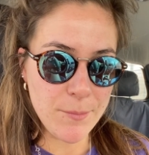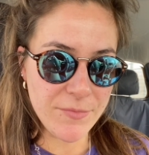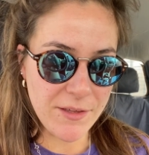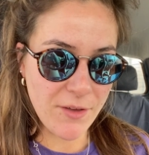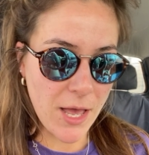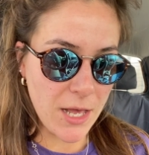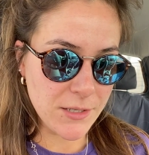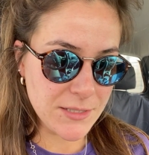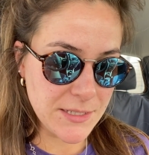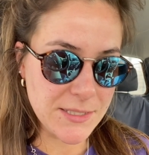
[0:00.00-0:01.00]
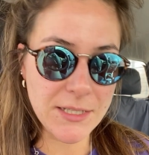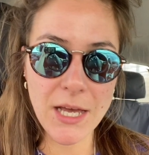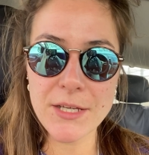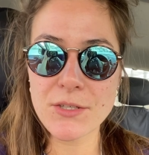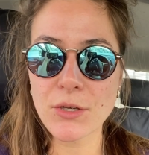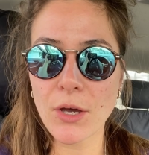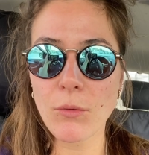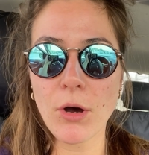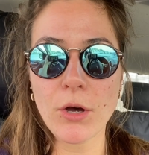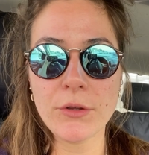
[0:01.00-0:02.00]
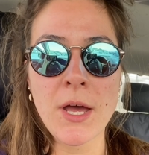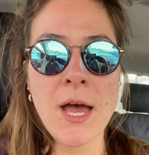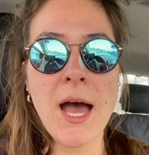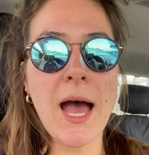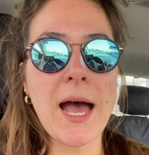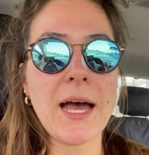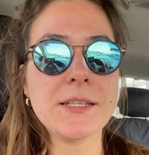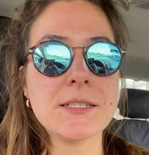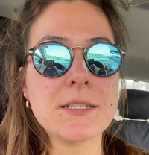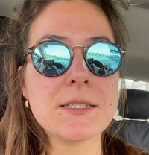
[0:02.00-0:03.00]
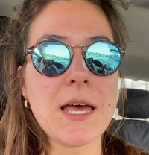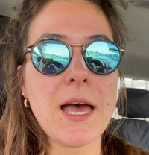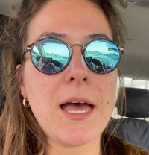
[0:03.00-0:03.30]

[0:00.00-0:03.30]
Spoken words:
they've asked Lizzie and I to go on and